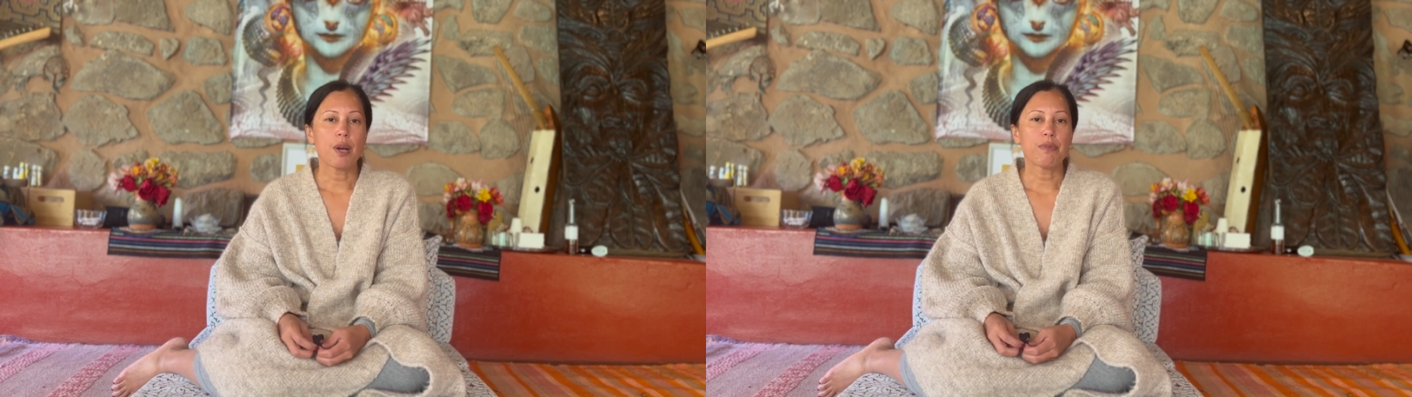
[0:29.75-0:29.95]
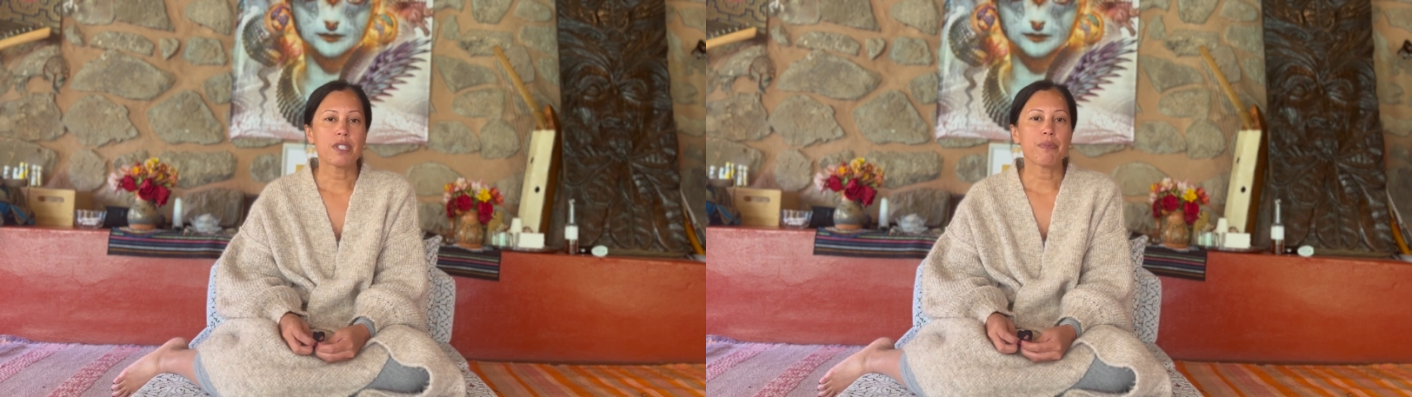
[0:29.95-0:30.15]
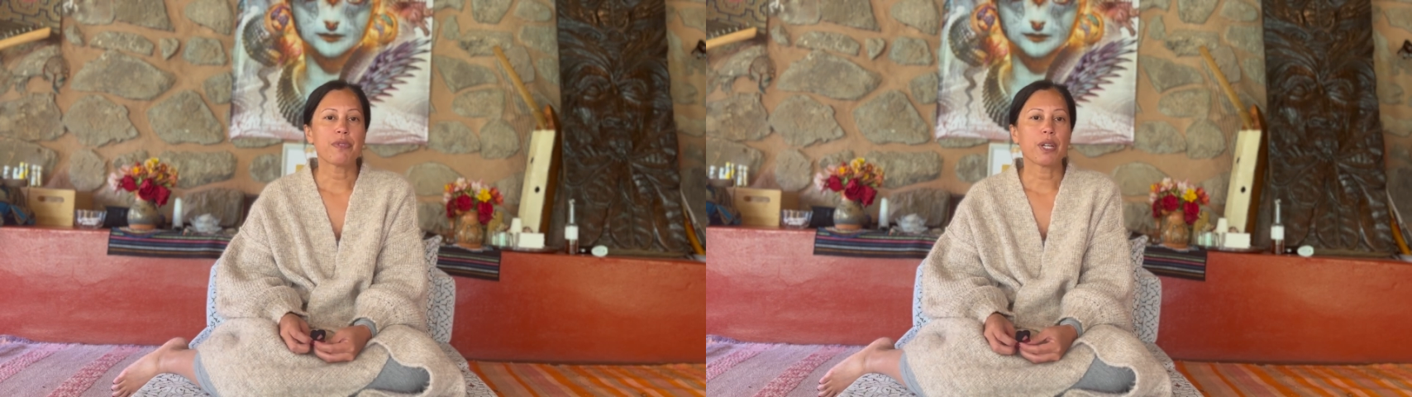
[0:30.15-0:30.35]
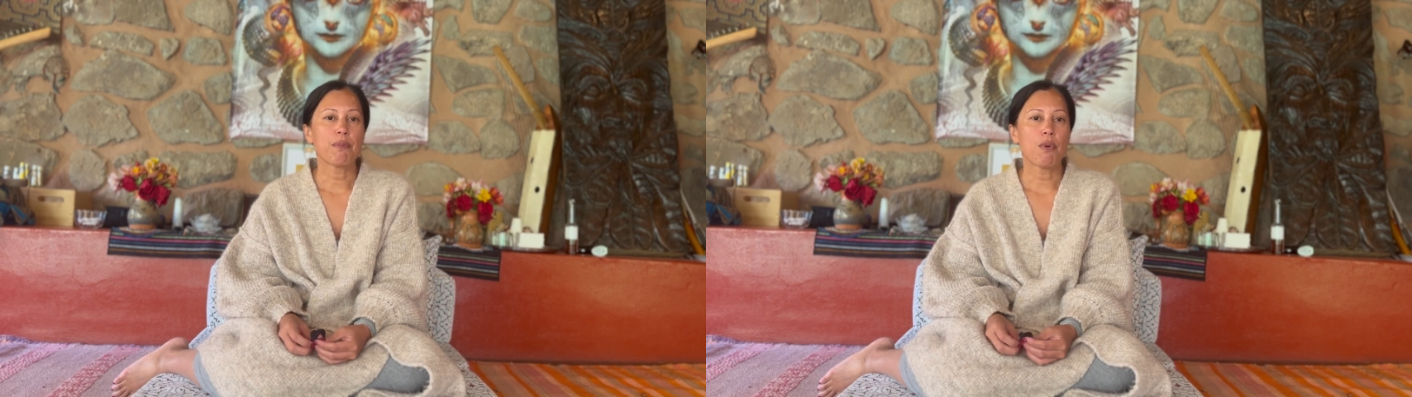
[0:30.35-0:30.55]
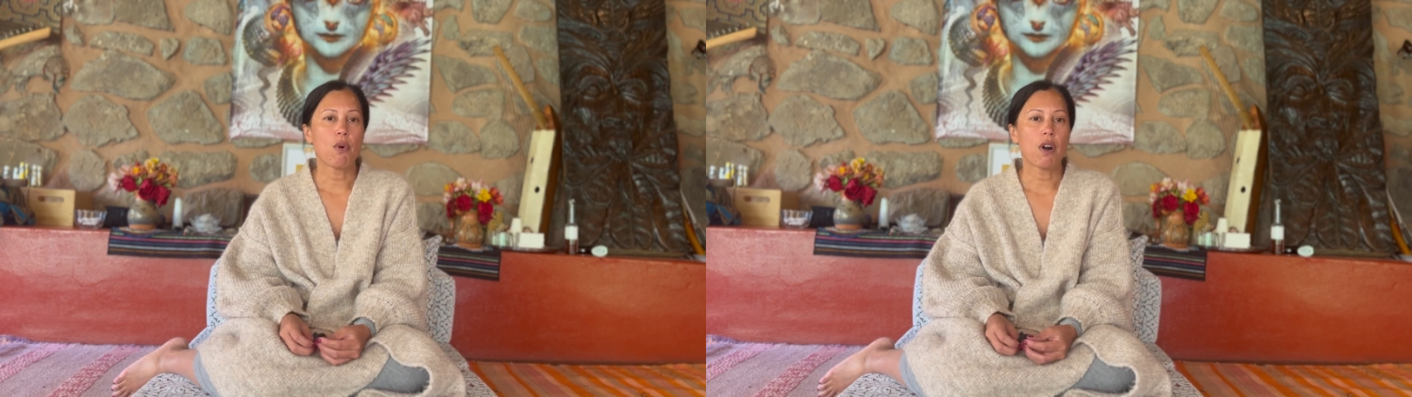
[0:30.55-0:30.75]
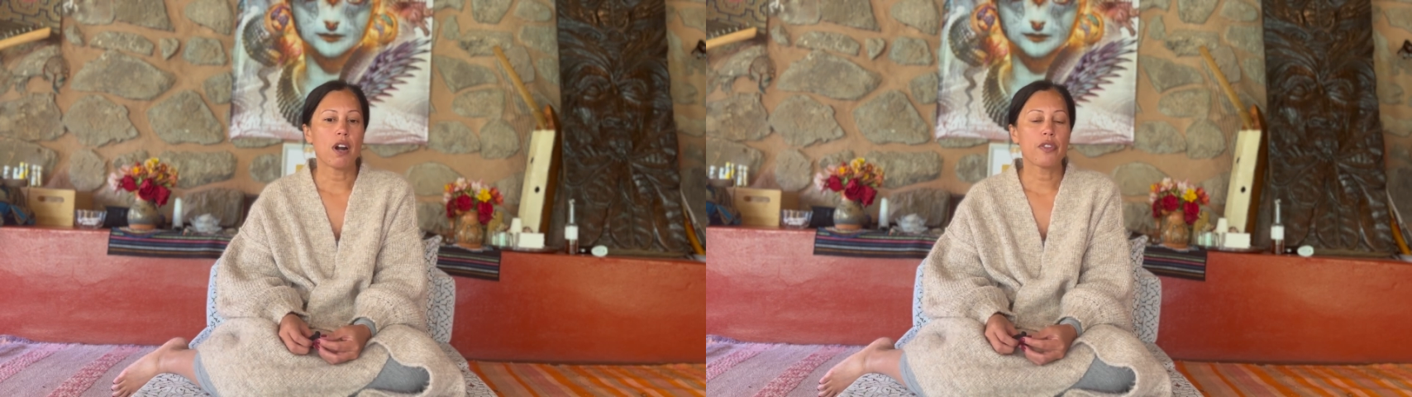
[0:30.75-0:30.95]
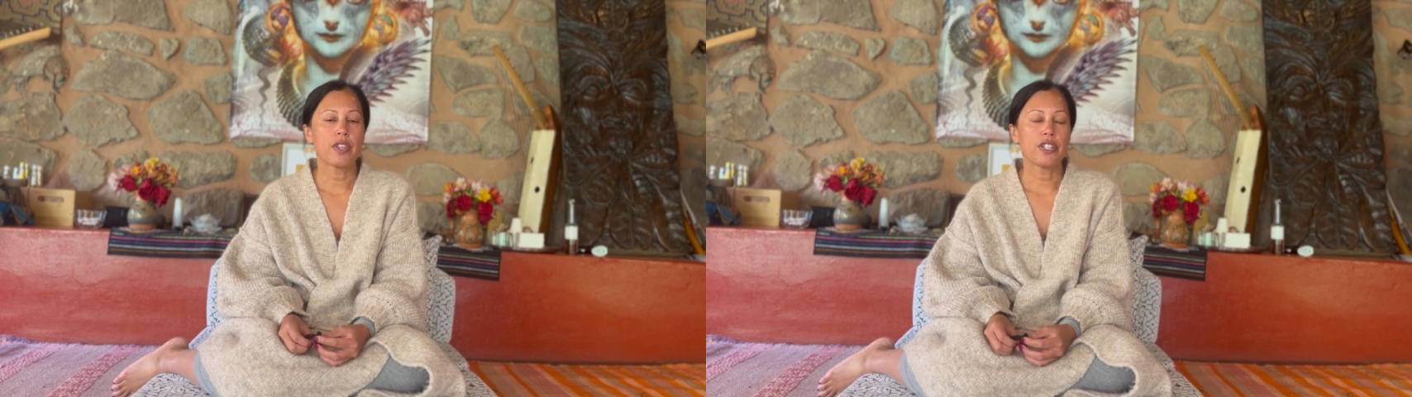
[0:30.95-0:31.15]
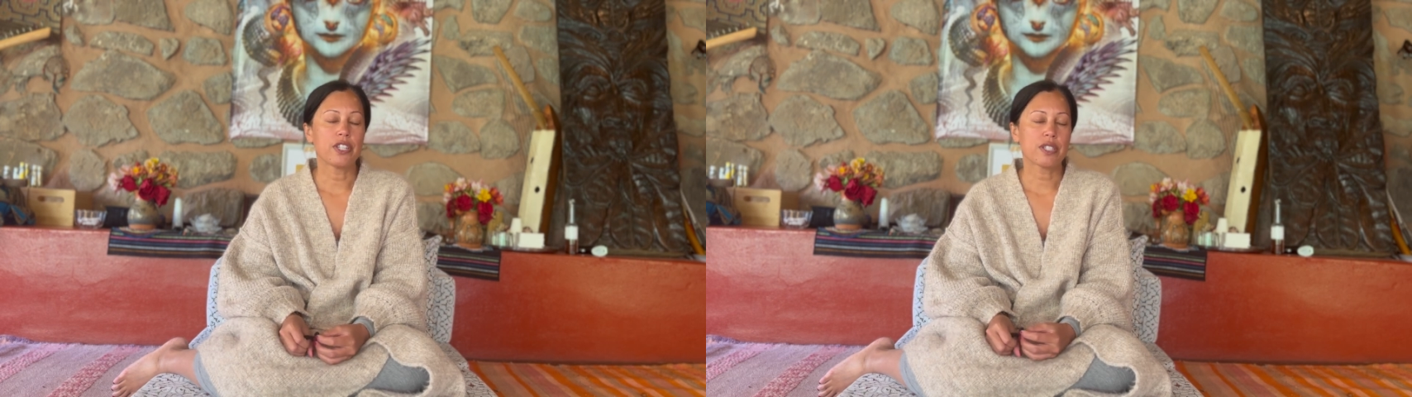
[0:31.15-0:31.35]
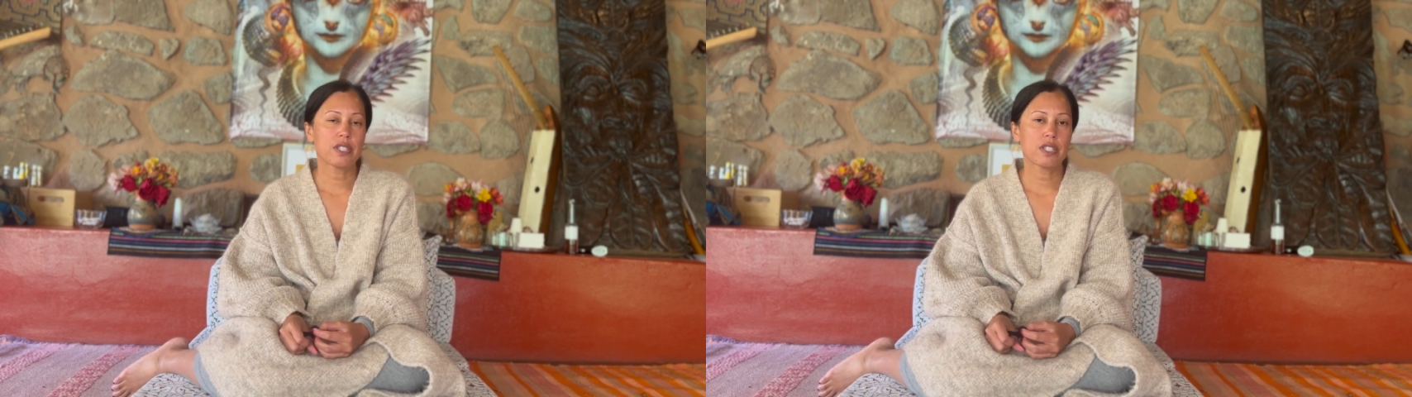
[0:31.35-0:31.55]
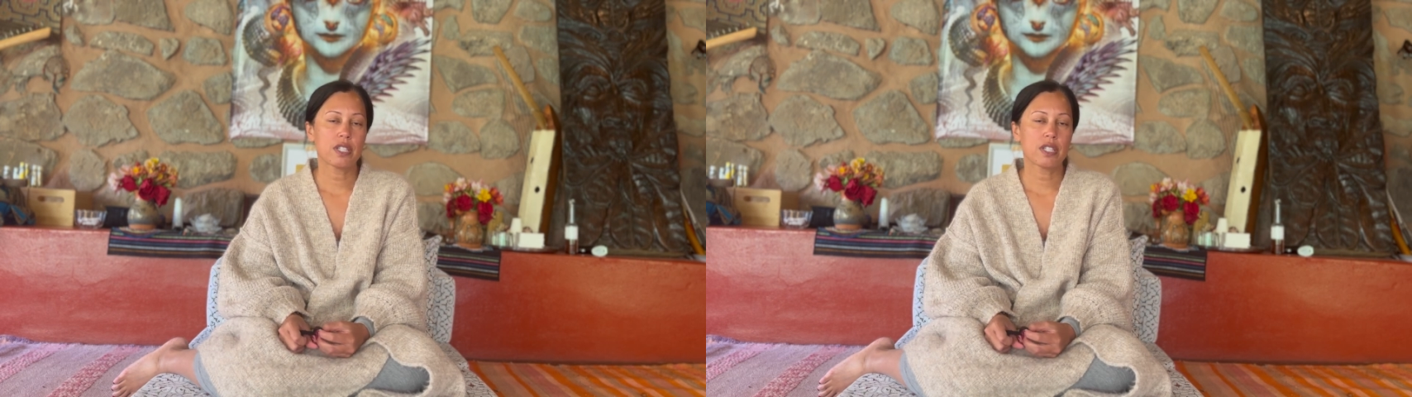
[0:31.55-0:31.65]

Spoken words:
something more than just